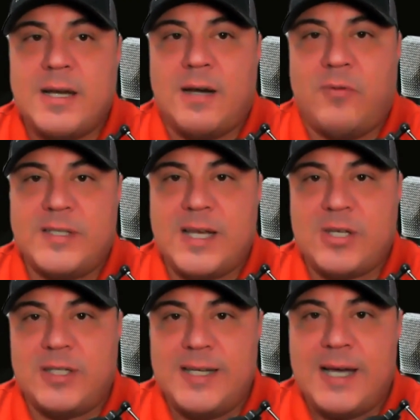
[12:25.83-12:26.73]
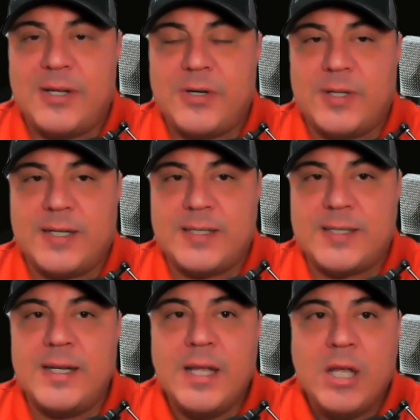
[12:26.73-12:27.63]
of what's actually down there like i
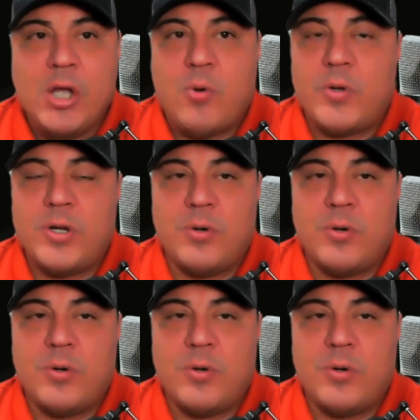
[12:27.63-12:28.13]
said you